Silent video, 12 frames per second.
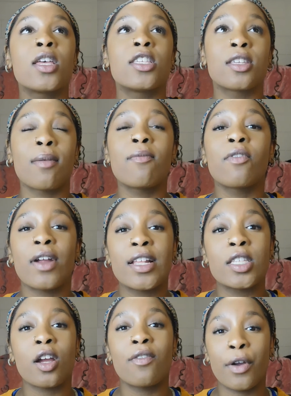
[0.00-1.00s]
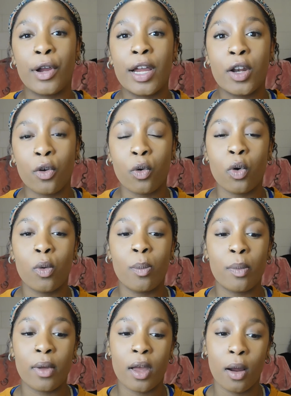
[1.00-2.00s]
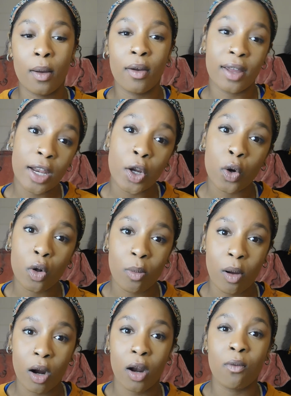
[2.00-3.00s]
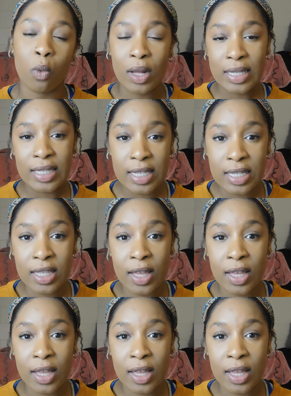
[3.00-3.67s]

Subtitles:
Some friends are very integral, or an integral part of one season.